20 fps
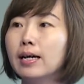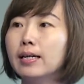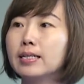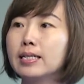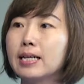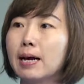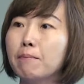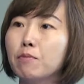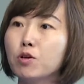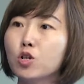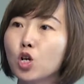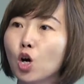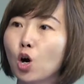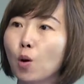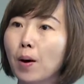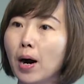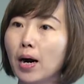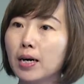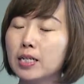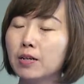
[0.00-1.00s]
Some
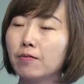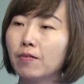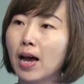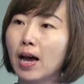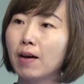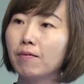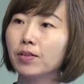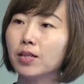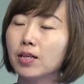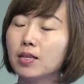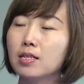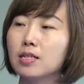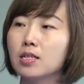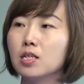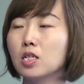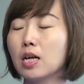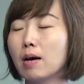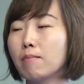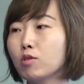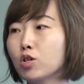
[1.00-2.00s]
show positive evidence,
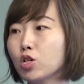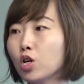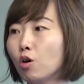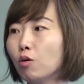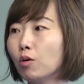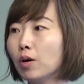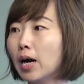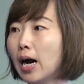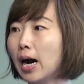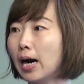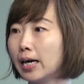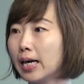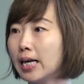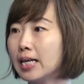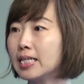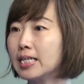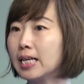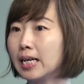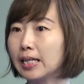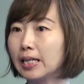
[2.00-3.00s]
some show
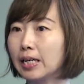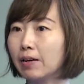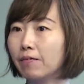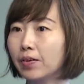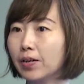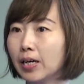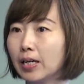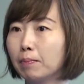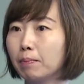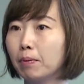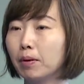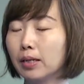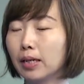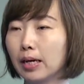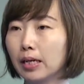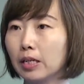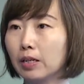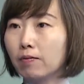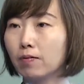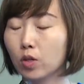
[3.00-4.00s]
insignificant
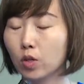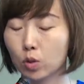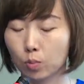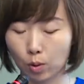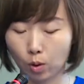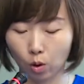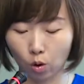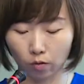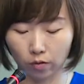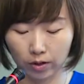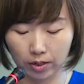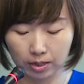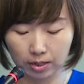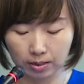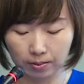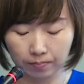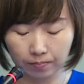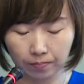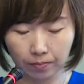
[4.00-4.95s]
productivity spillovers.